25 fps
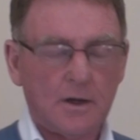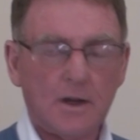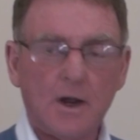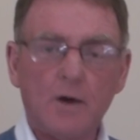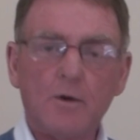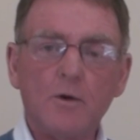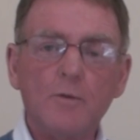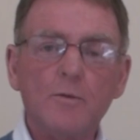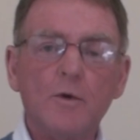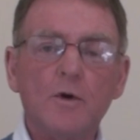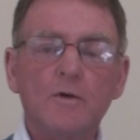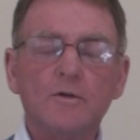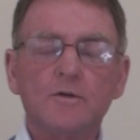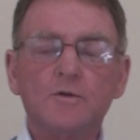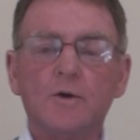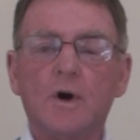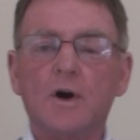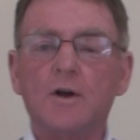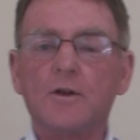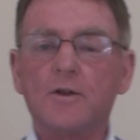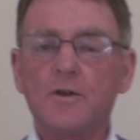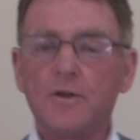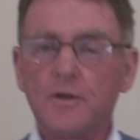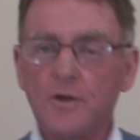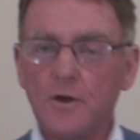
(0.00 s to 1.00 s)
Now we move to
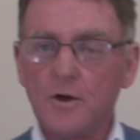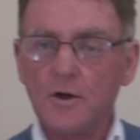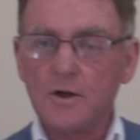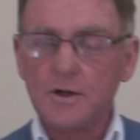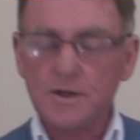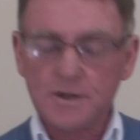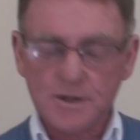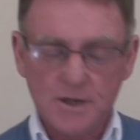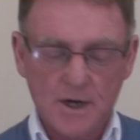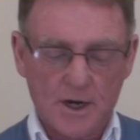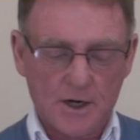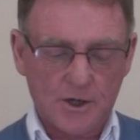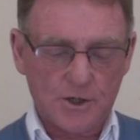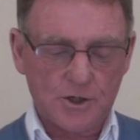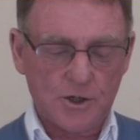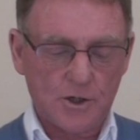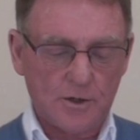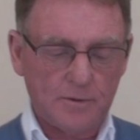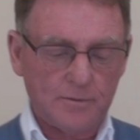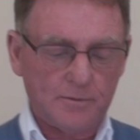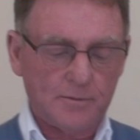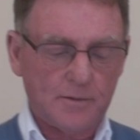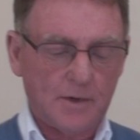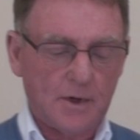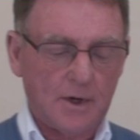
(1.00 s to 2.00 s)
our 3rd
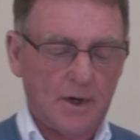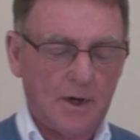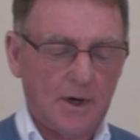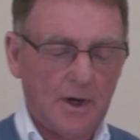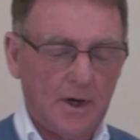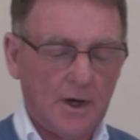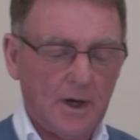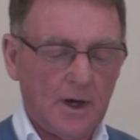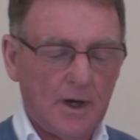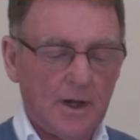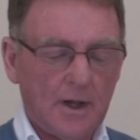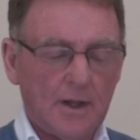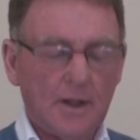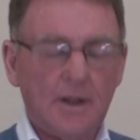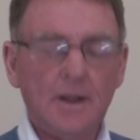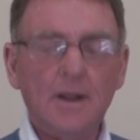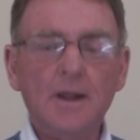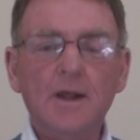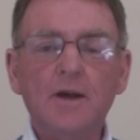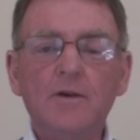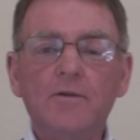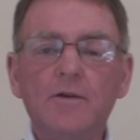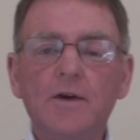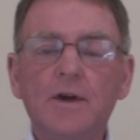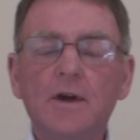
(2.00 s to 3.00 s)
section,
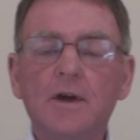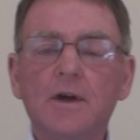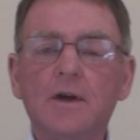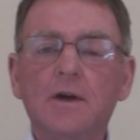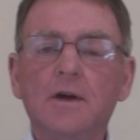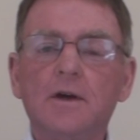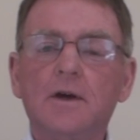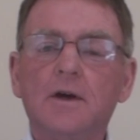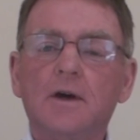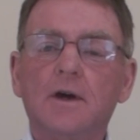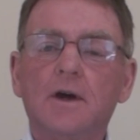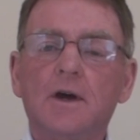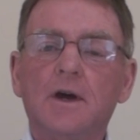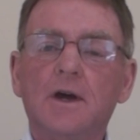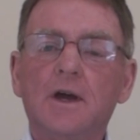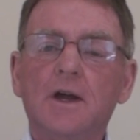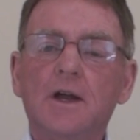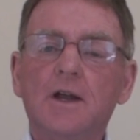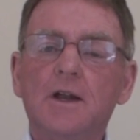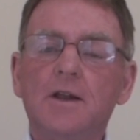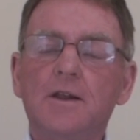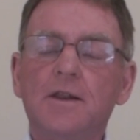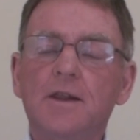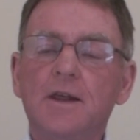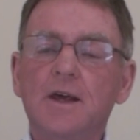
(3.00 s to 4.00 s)
living
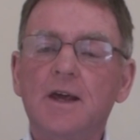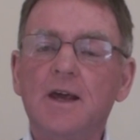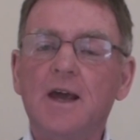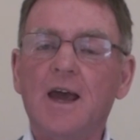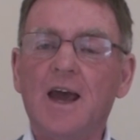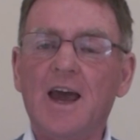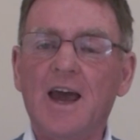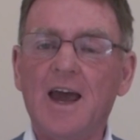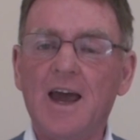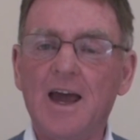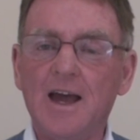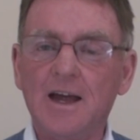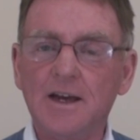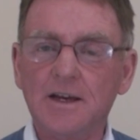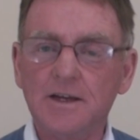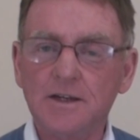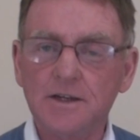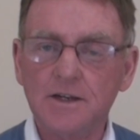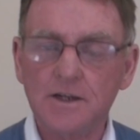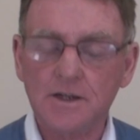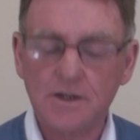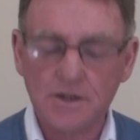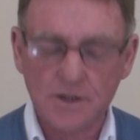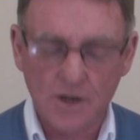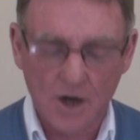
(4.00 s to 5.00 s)
in the
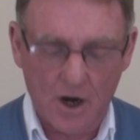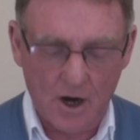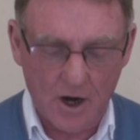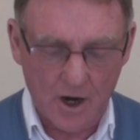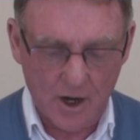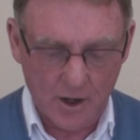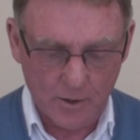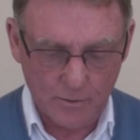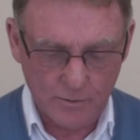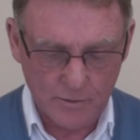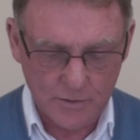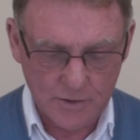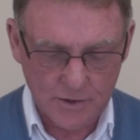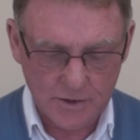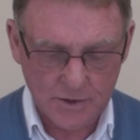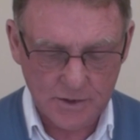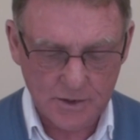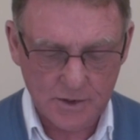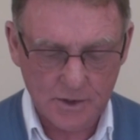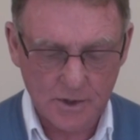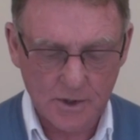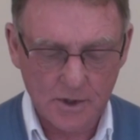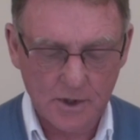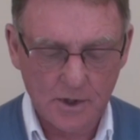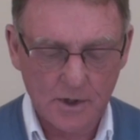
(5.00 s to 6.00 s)
end
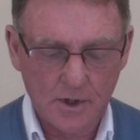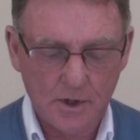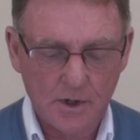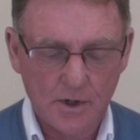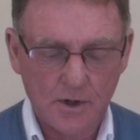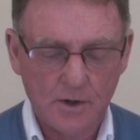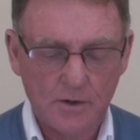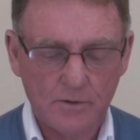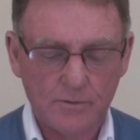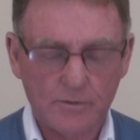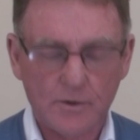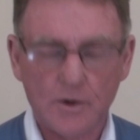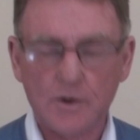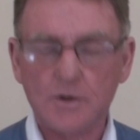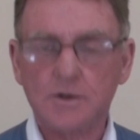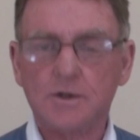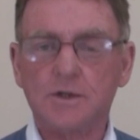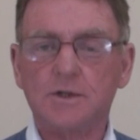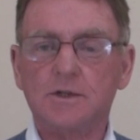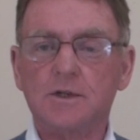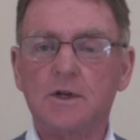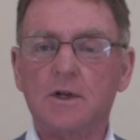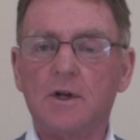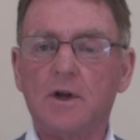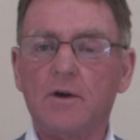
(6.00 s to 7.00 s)
times,
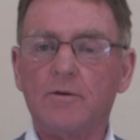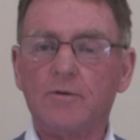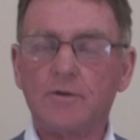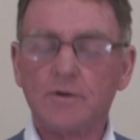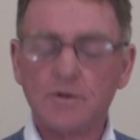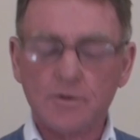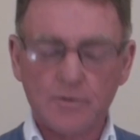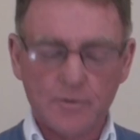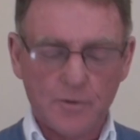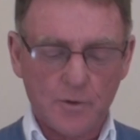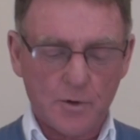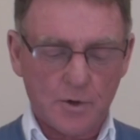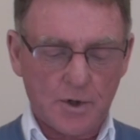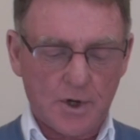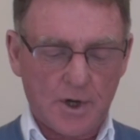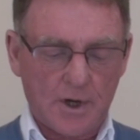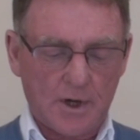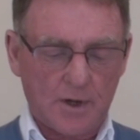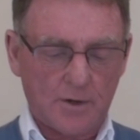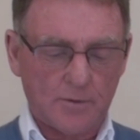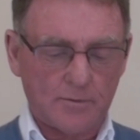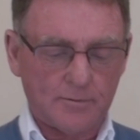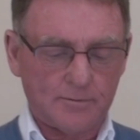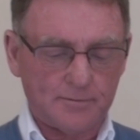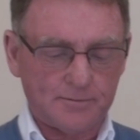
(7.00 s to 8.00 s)
verses 11 to
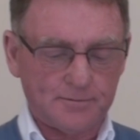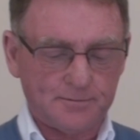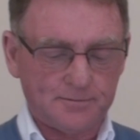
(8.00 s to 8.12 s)
14.